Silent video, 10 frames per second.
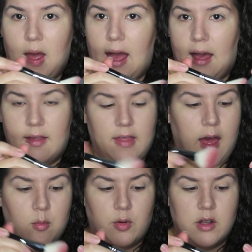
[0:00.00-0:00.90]
pack
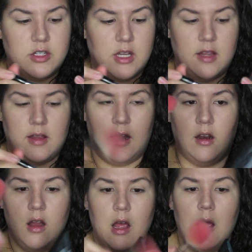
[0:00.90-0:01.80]
that brush in
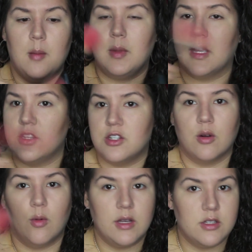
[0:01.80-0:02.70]
there because you're
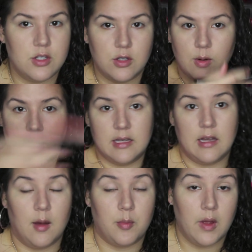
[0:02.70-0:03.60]
going to end
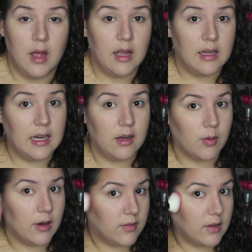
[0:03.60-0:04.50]
up getting
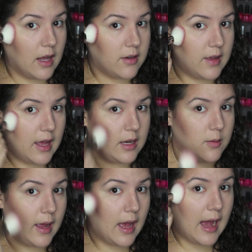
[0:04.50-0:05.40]
rid of a lot of it anyway.